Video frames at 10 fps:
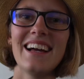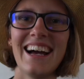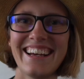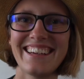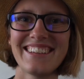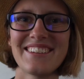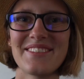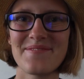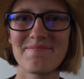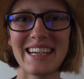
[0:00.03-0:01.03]
Hi,
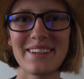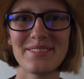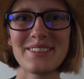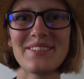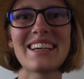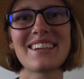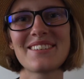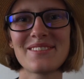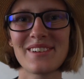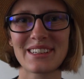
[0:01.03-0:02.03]
my name is
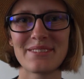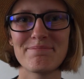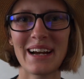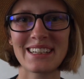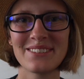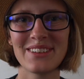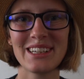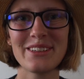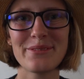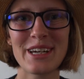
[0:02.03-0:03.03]
Mia, welcome back to my
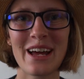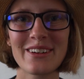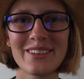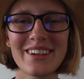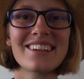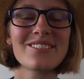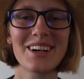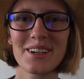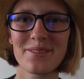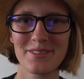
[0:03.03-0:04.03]
YouTube channel and
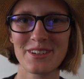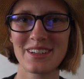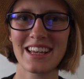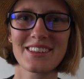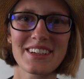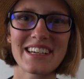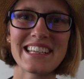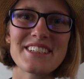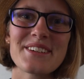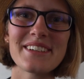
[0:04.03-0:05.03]
welcome to another
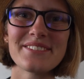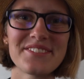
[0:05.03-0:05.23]
Interrail